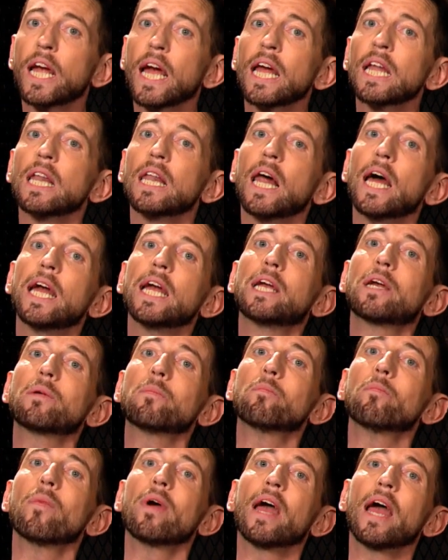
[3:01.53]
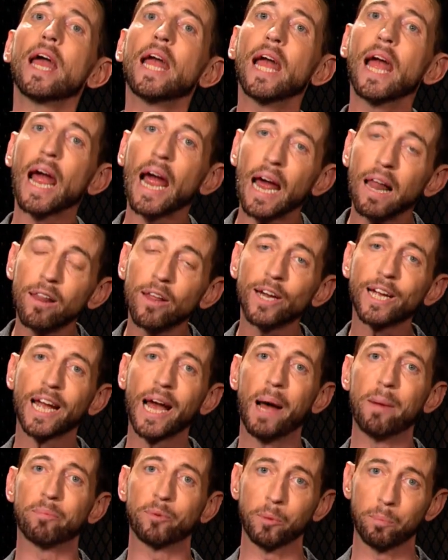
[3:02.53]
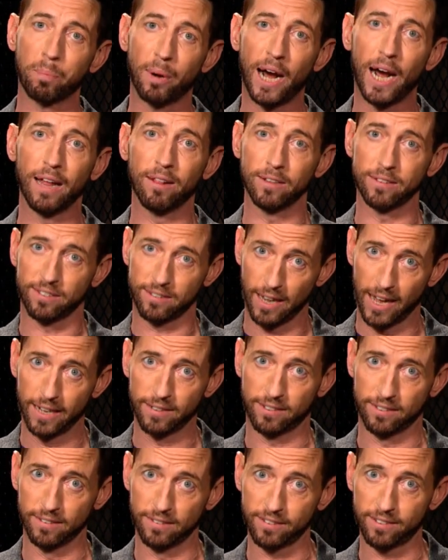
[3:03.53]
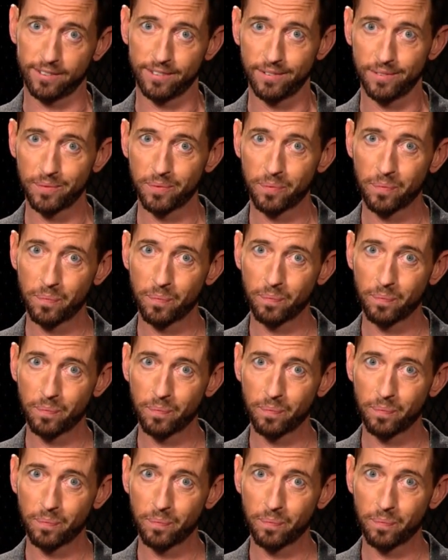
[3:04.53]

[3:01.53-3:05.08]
get, like, a helicopter pilot's license.